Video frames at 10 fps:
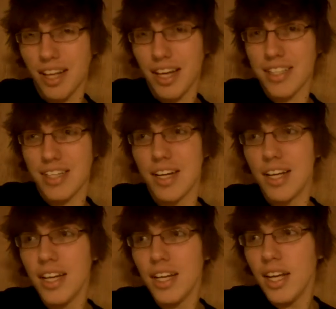Like I said,
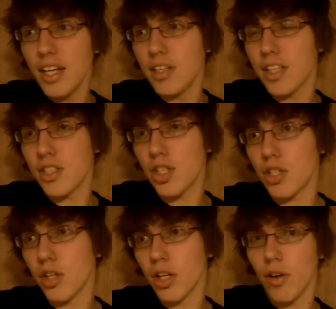let's
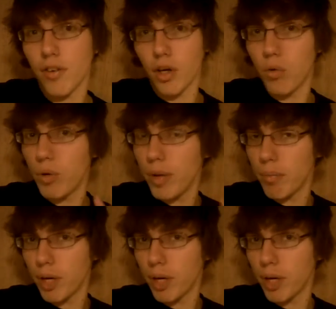just look over a quick,